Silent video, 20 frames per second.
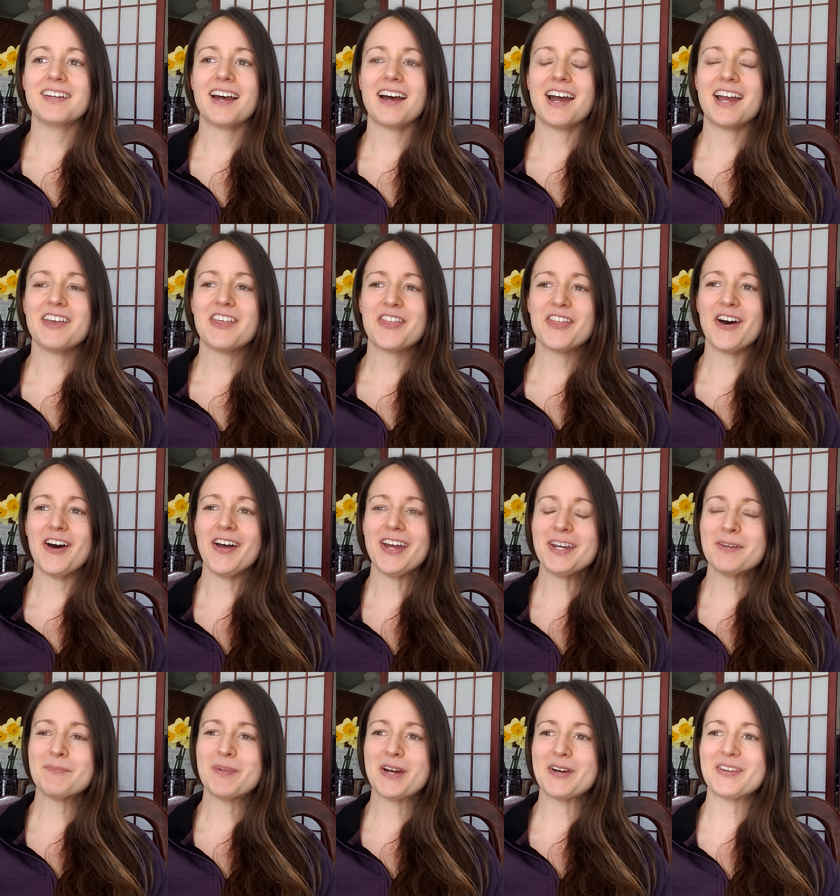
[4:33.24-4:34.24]
I
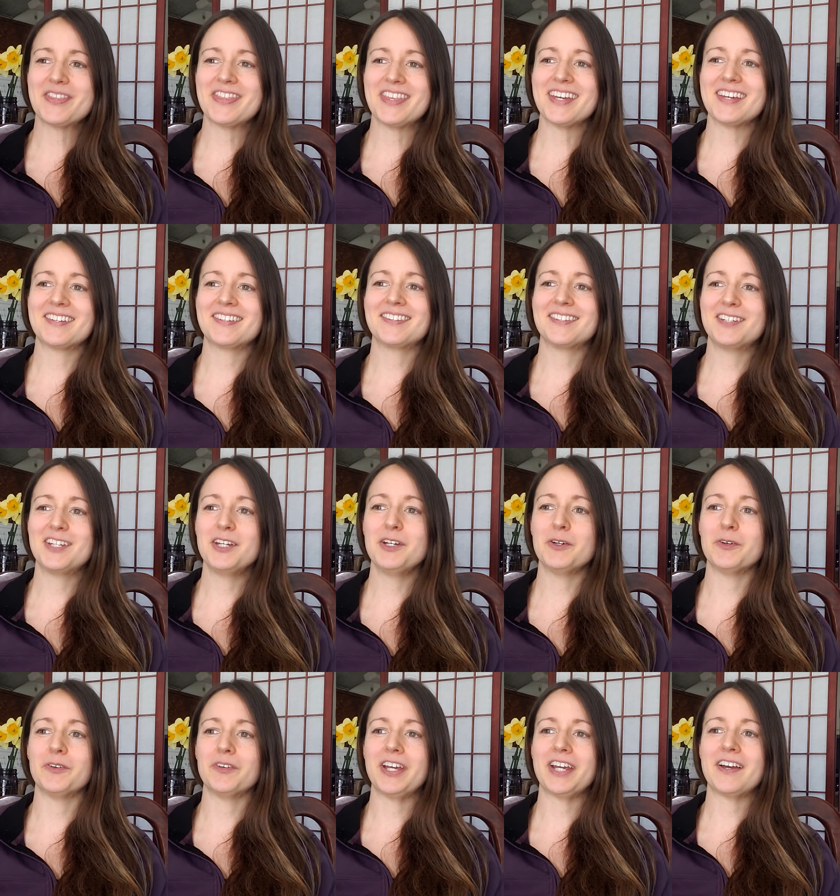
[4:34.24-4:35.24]
thought about this
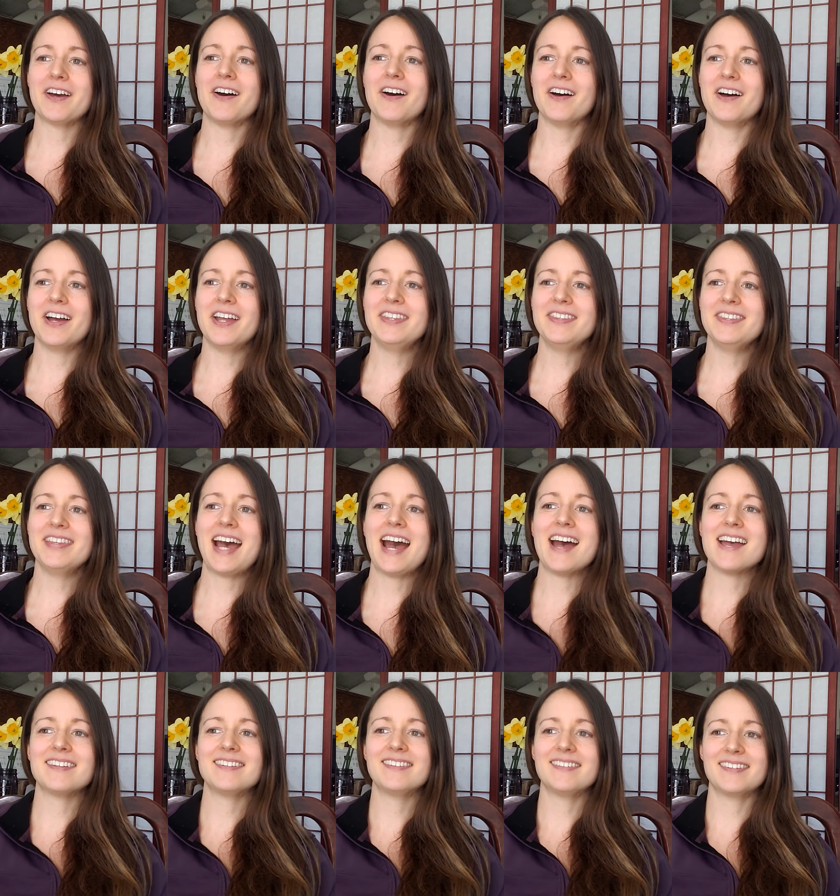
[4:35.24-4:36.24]
too, like on
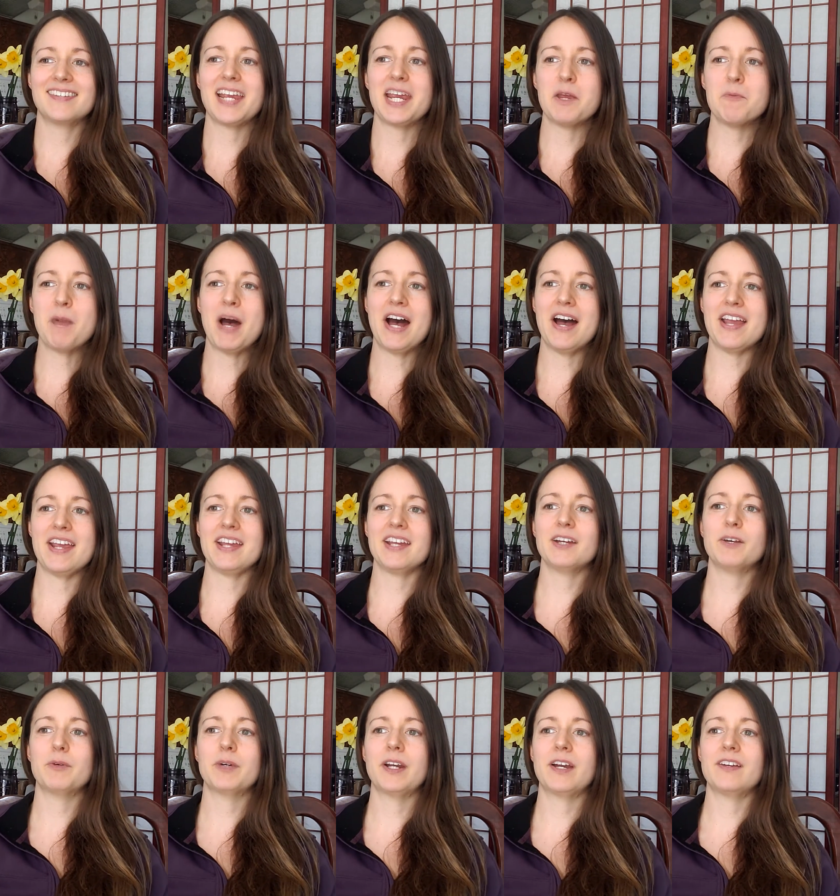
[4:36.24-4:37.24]
that same
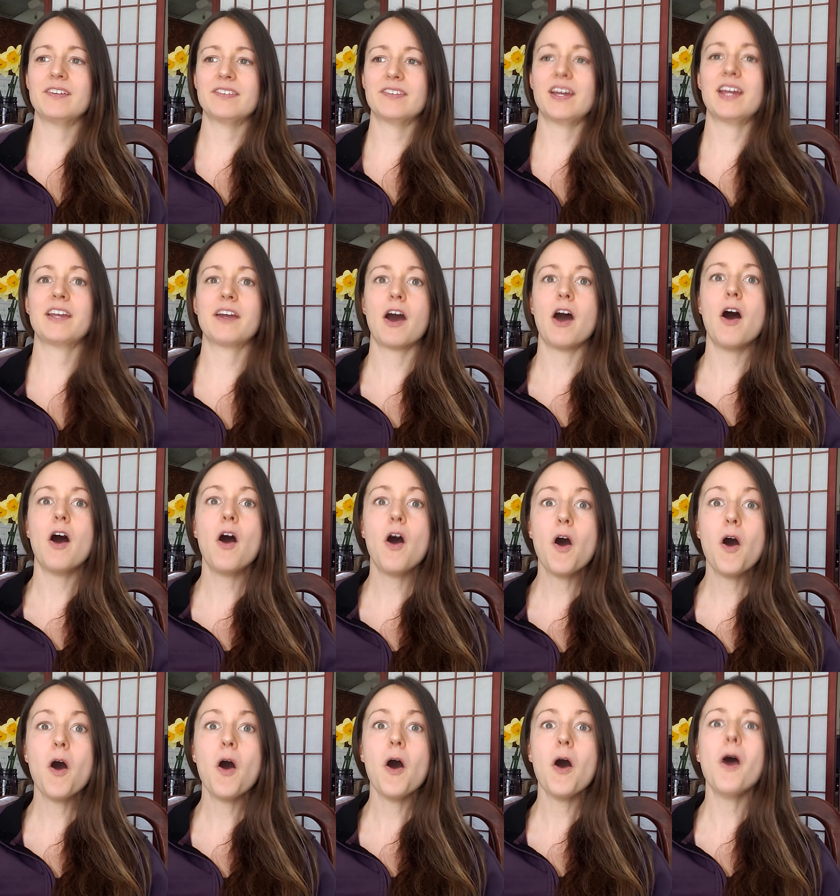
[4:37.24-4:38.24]
hike when I was like,
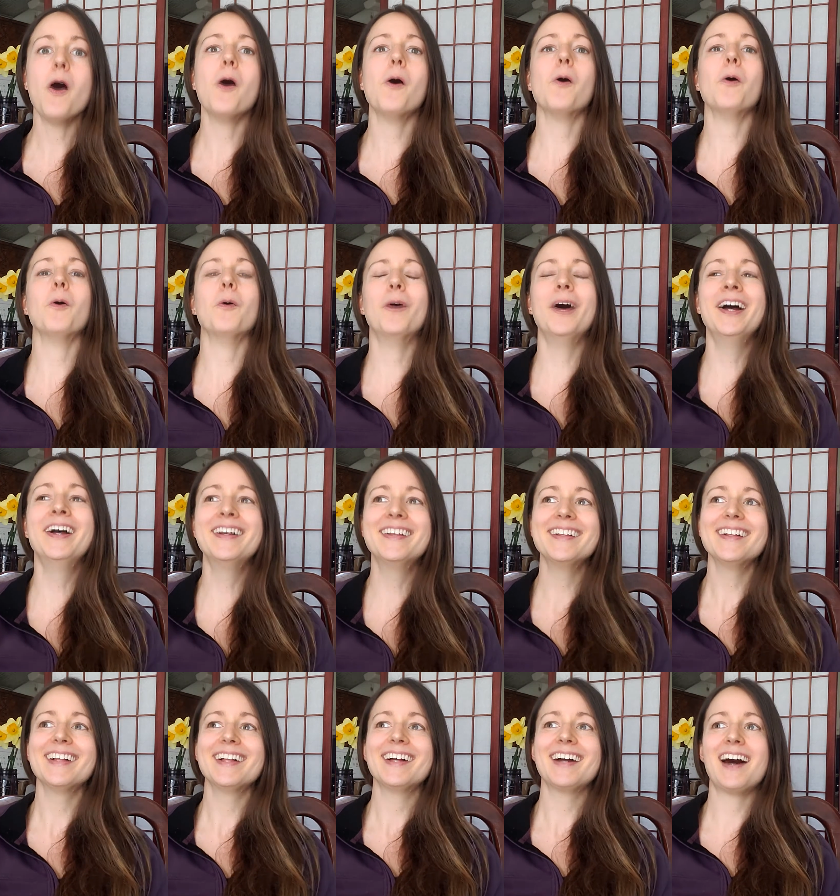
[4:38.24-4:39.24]
oh,
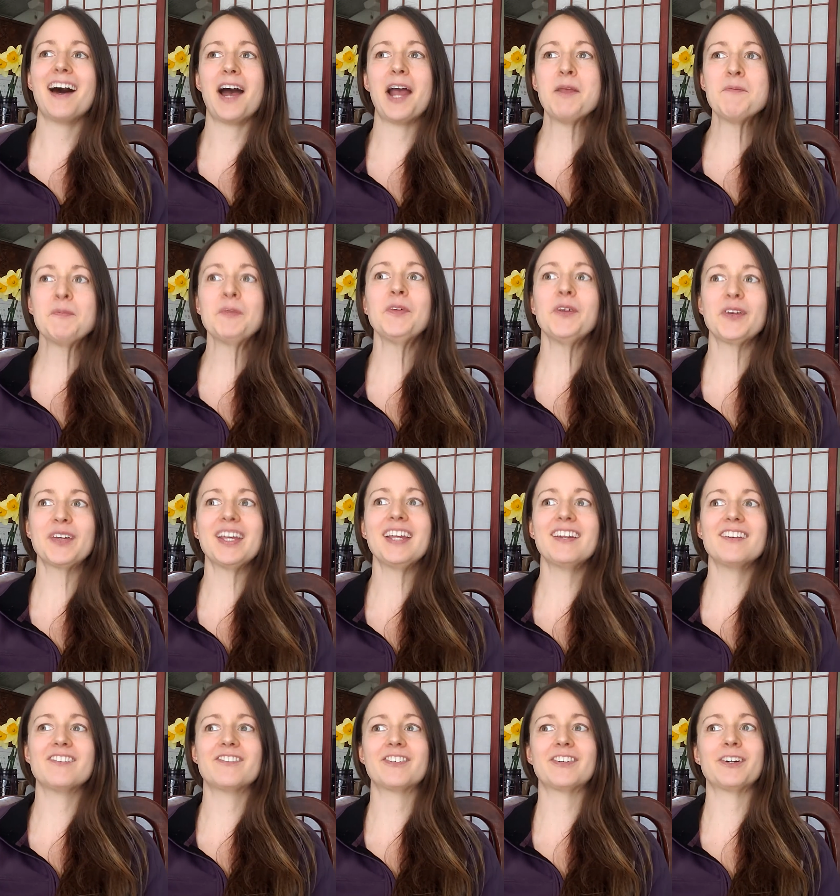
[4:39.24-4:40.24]
I'm
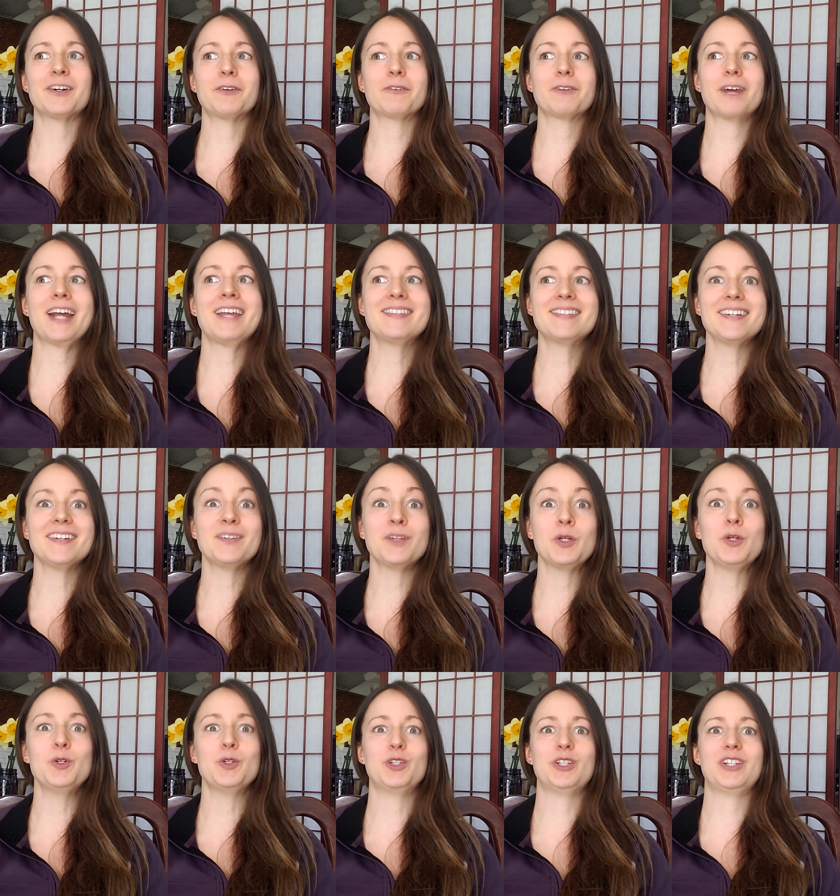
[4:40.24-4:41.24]
looking for a
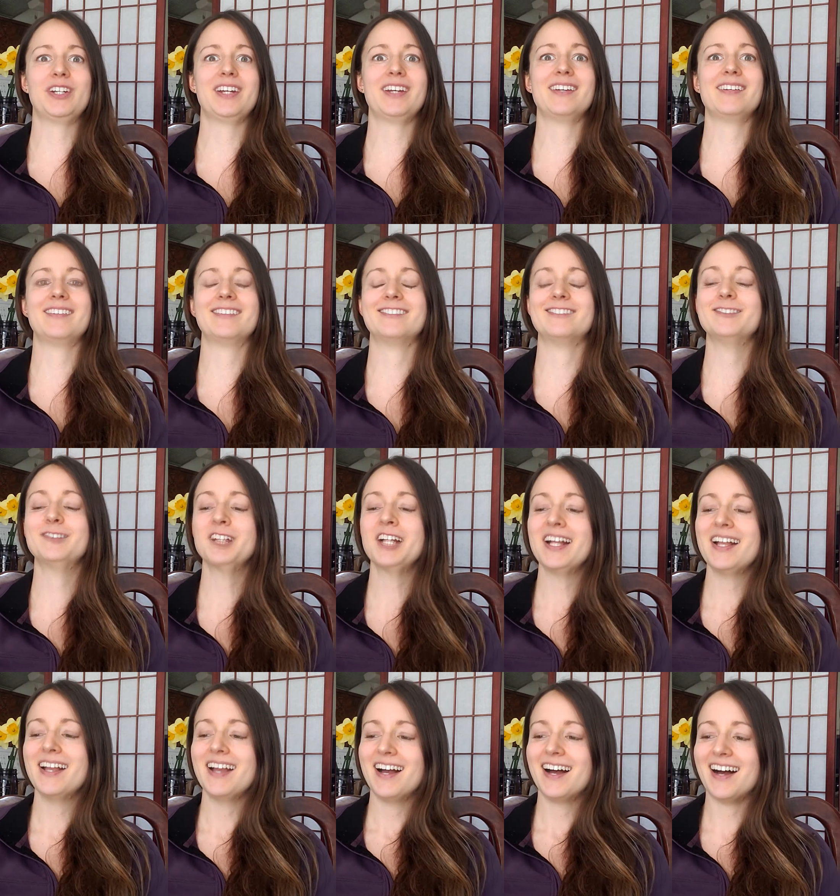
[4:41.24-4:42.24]
resolution.
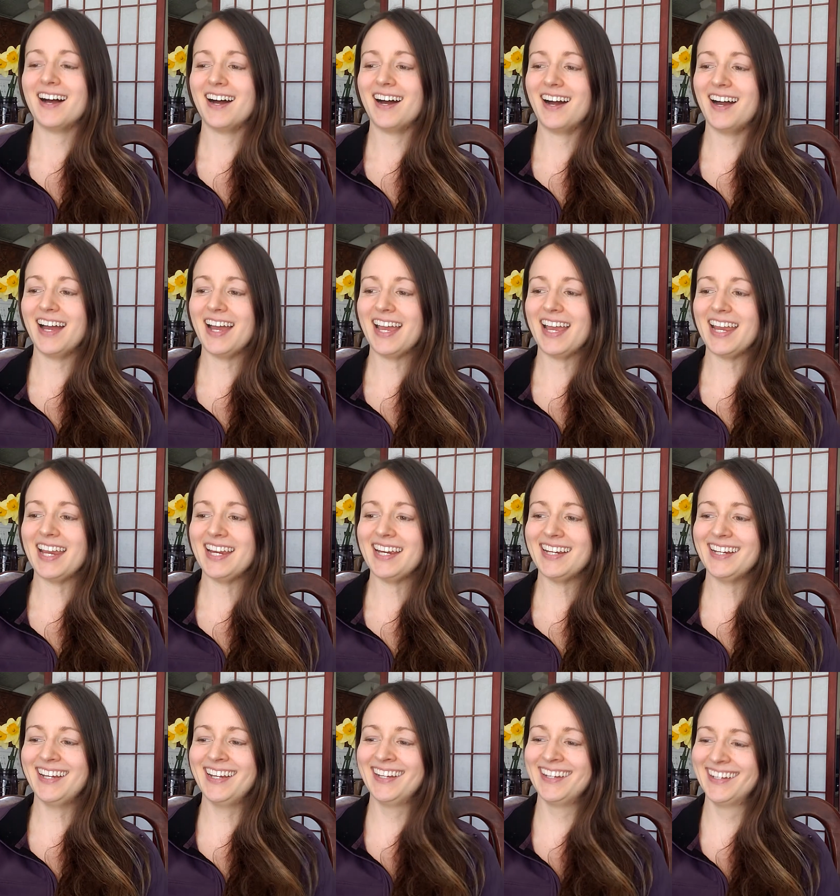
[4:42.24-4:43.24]

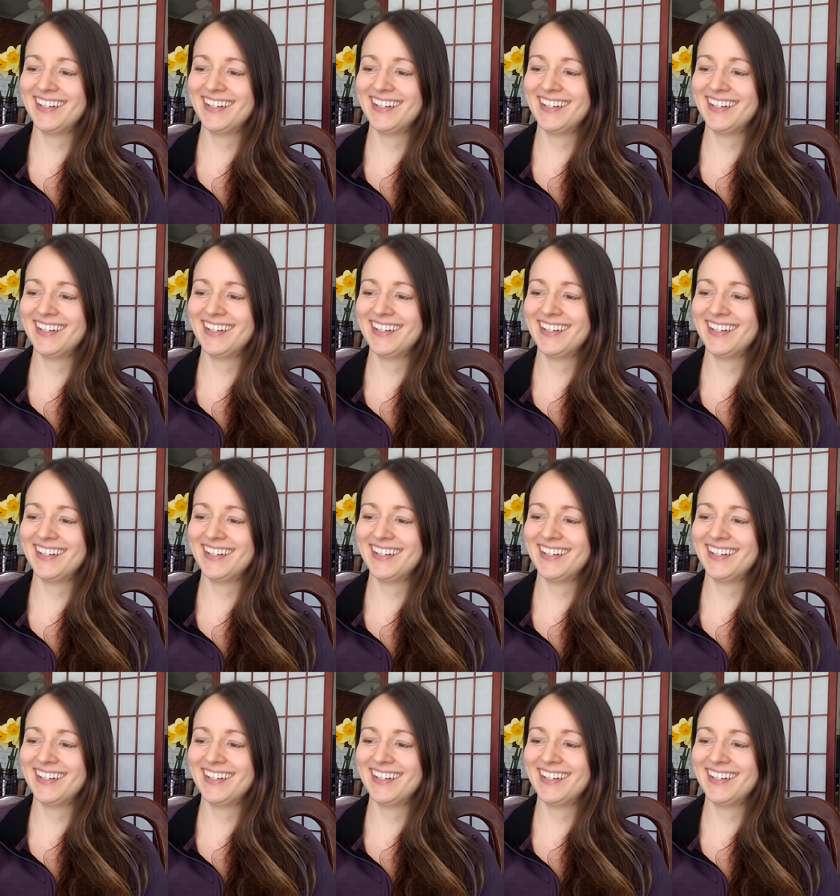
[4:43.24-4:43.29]
I